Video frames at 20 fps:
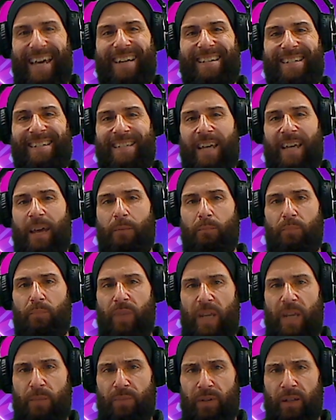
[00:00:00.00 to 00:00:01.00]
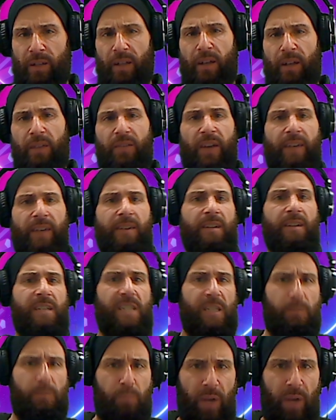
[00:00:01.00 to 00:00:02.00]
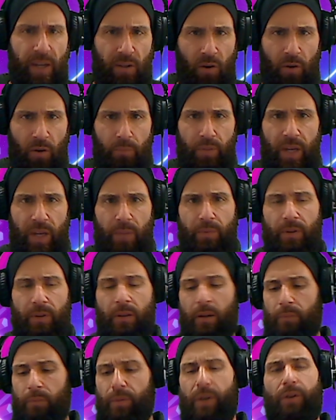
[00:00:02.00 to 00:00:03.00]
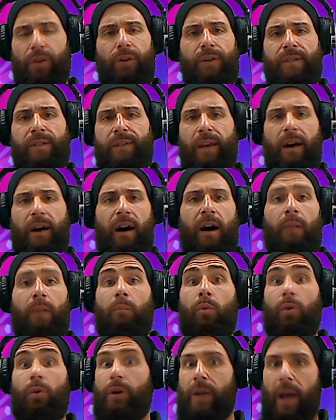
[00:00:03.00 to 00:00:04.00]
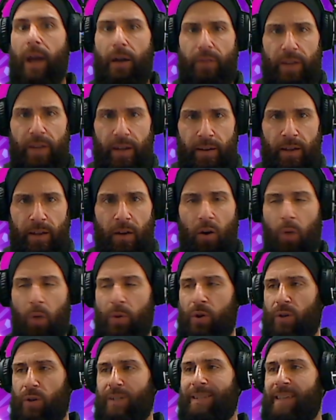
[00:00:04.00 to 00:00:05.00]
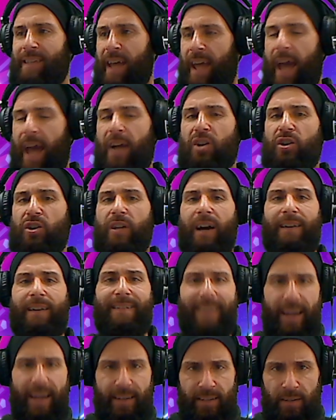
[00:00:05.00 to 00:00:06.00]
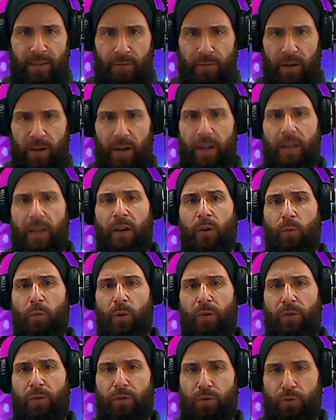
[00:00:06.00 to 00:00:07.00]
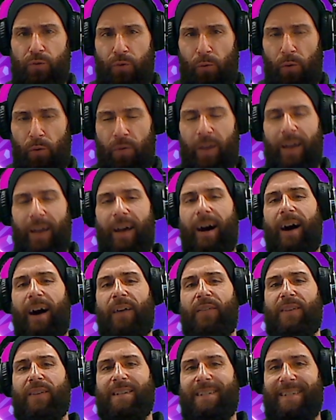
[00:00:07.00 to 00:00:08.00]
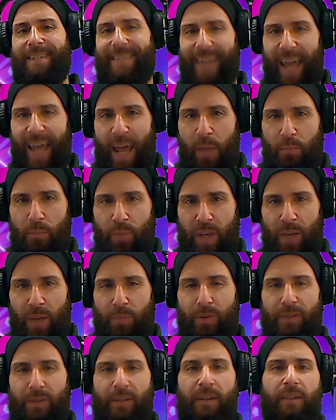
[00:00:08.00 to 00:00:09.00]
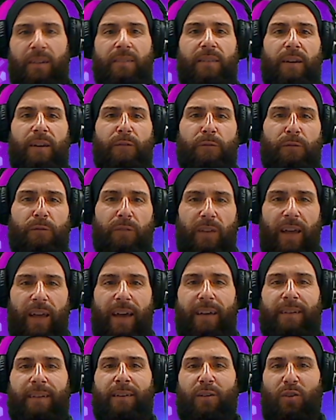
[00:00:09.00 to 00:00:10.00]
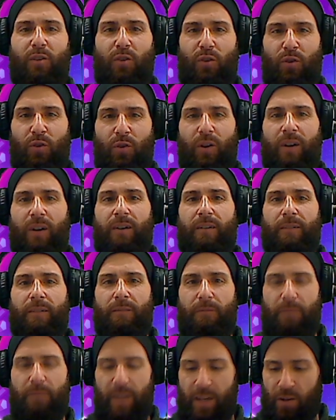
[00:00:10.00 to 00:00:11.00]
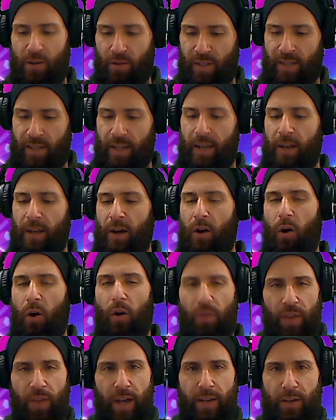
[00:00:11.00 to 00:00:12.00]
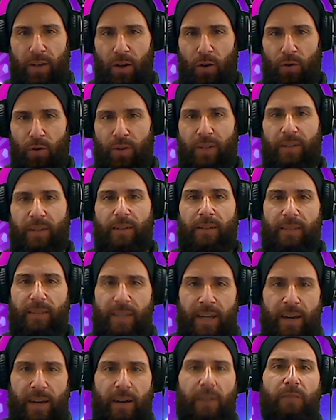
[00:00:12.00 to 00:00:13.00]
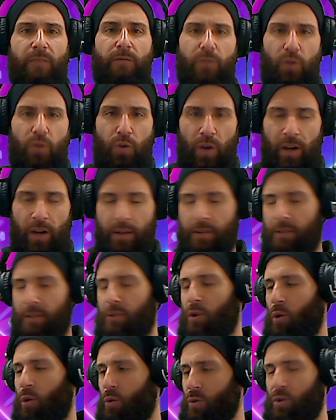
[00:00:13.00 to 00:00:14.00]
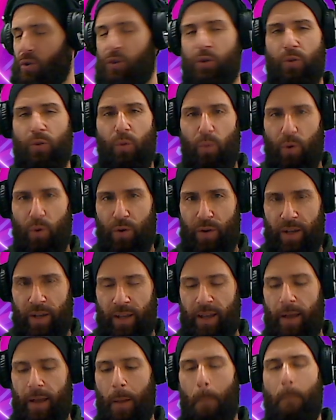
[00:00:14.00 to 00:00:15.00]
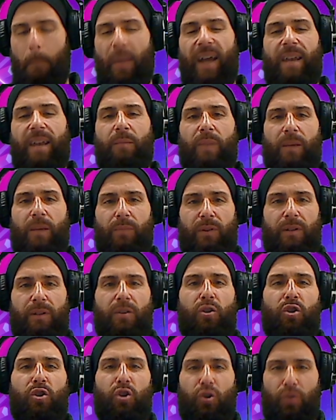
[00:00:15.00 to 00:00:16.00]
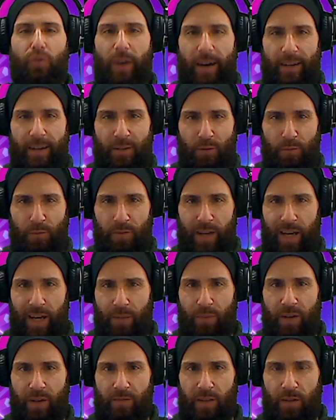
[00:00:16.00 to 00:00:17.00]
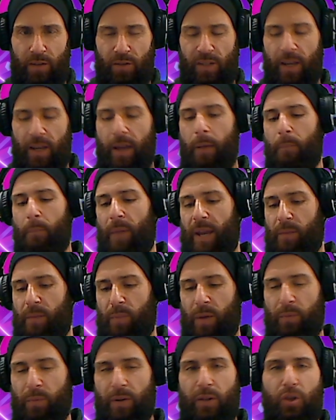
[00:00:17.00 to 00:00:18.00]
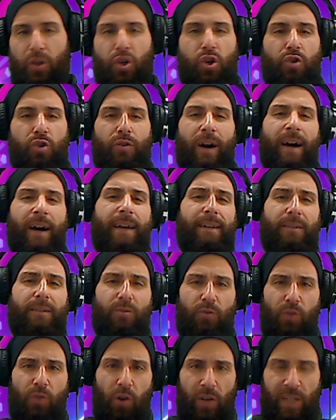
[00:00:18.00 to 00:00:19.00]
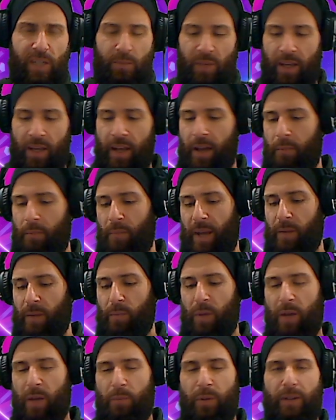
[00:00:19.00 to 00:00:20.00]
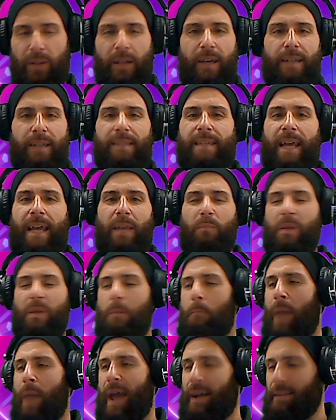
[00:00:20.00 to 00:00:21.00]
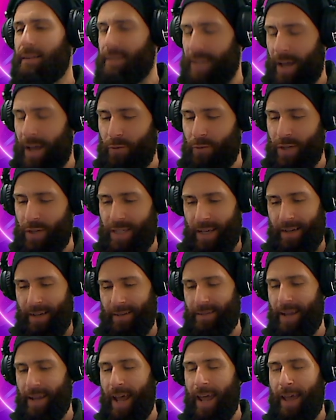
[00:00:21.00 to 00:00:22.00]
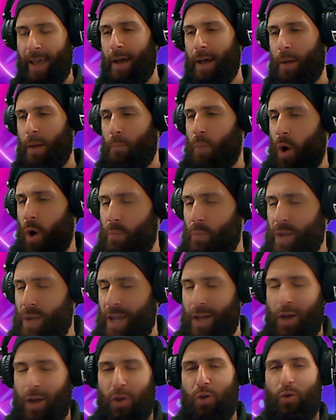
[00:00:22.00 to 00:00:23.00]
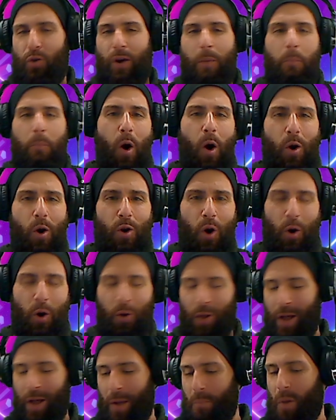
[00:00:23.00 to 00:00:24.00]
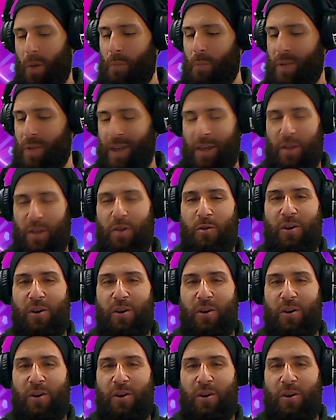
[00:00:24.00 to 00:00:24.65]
same people that spit on people because they are Bulgarian or because they actually identify with truth are the same people that flag your videos. On that note, dear viewer, don't you worry. Many people try to flag my videos. Many people try to dox me. Many people send me mails every single day. Bobby, you're a Mongol. Bobby, you're a